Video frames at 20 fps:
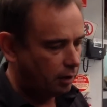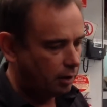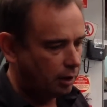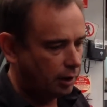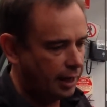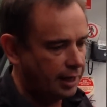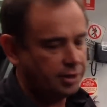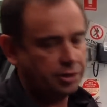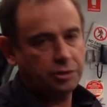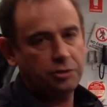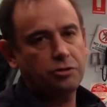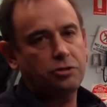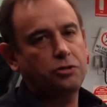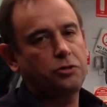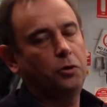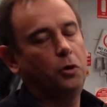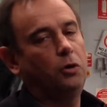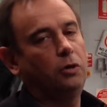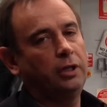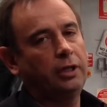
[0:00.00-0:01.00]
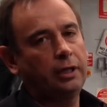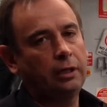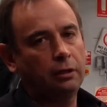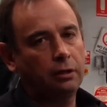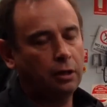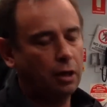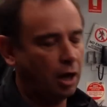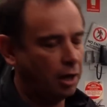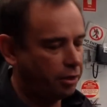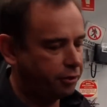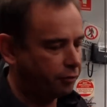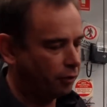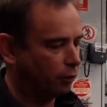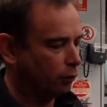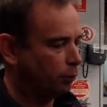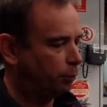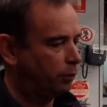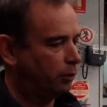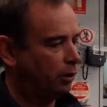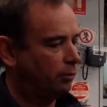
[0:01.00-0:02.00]
engine stalling, light
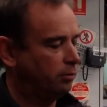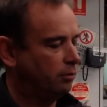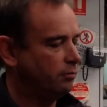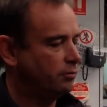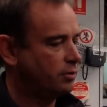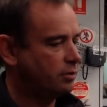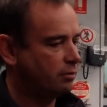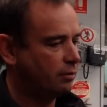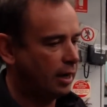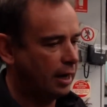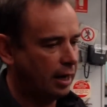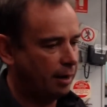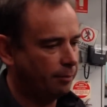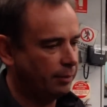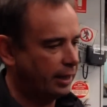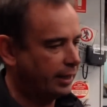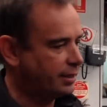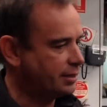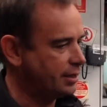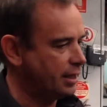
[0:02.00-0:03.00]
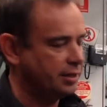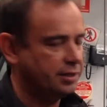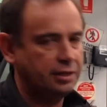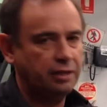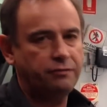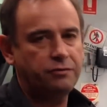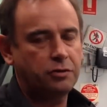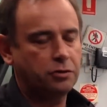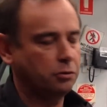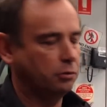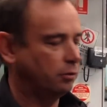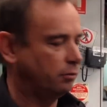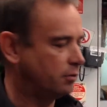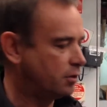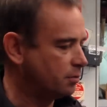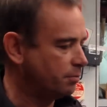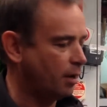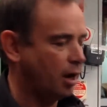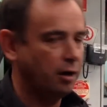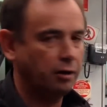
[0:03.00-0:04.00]
throttle problems, excessive soot,
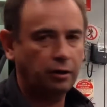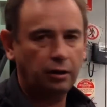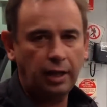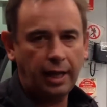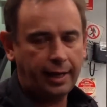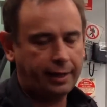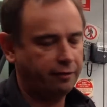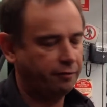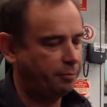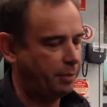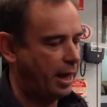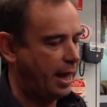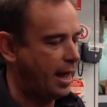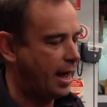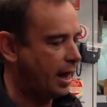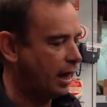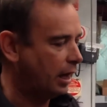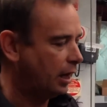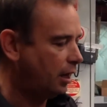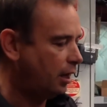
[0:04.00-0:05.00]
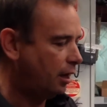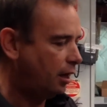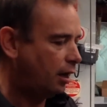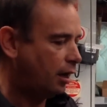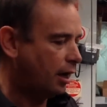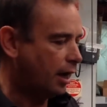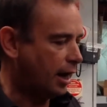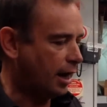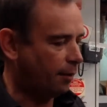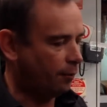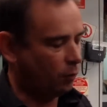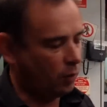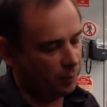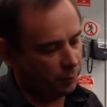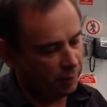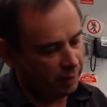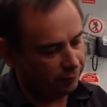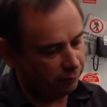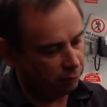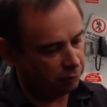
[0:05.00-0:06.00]
smoke, lack of power. When
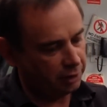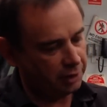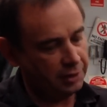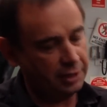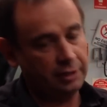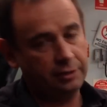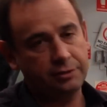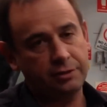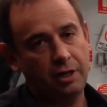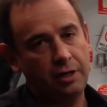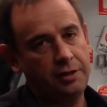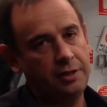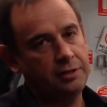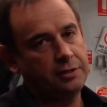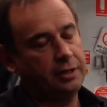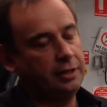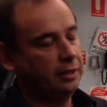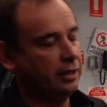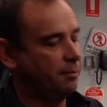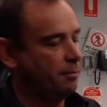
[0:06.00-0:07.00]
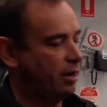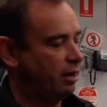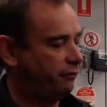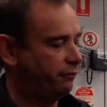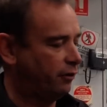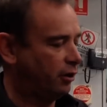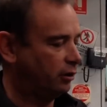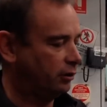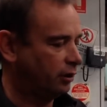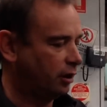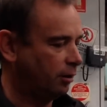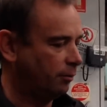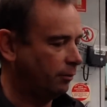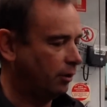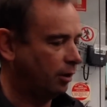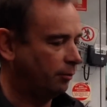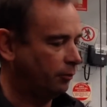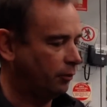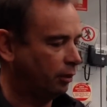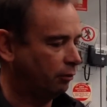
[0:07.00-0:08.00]
we have a look in the inside of this inlet manifold,
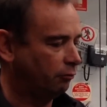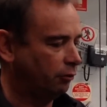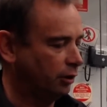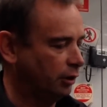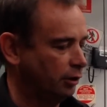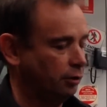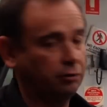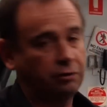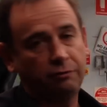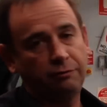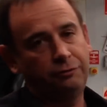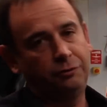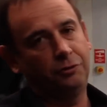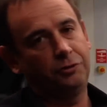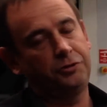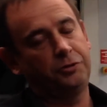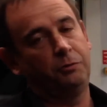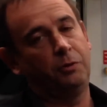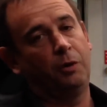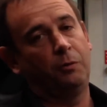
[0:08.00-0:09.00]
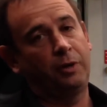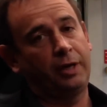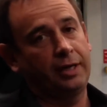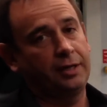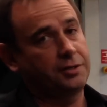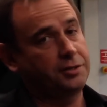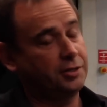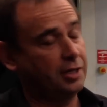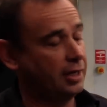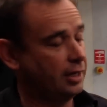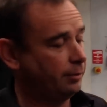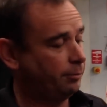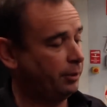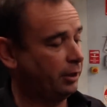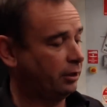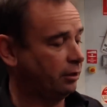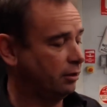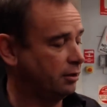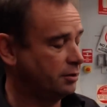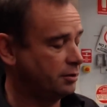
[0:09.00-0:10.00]
I'm not really looking forward to what we're going to see,
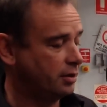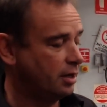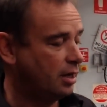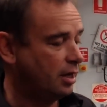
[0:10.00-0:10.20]
because